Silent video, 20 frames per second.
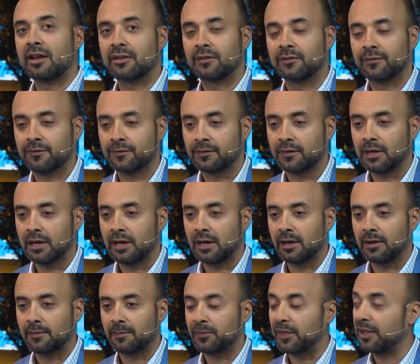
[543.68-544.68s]
of
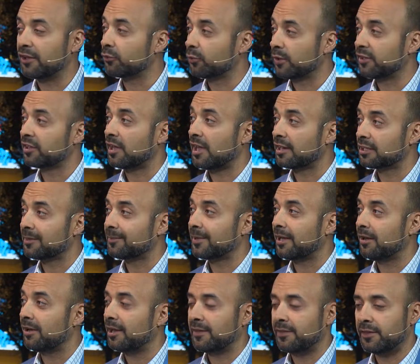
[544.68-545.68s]
things we talked
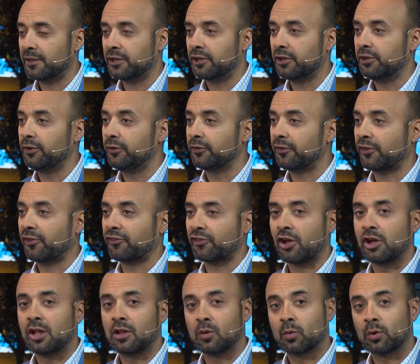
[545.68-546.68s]
about, and the good news is it's
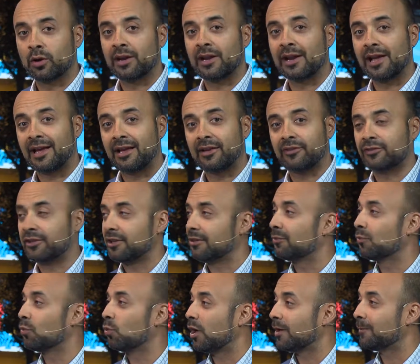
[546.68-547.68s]
all organized
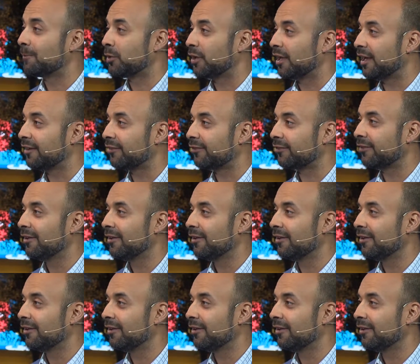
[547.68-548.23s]
in one place.